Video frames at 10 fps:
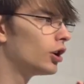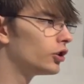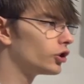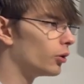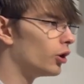
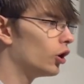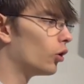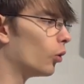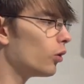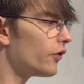So
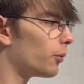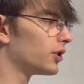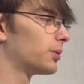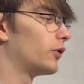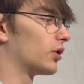all of the
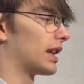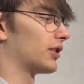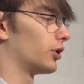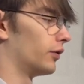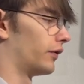ones we've looked at
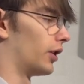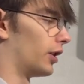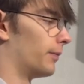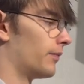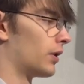so
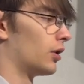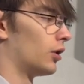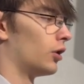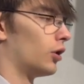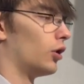far
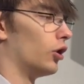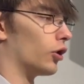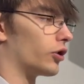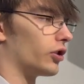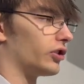
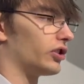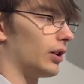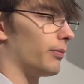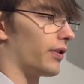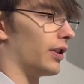looked
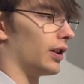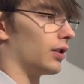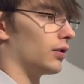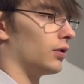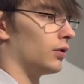
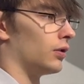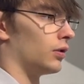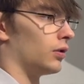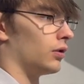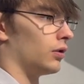something
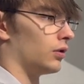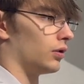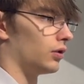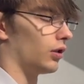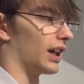
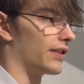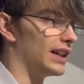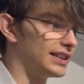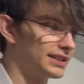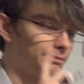like
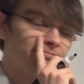this,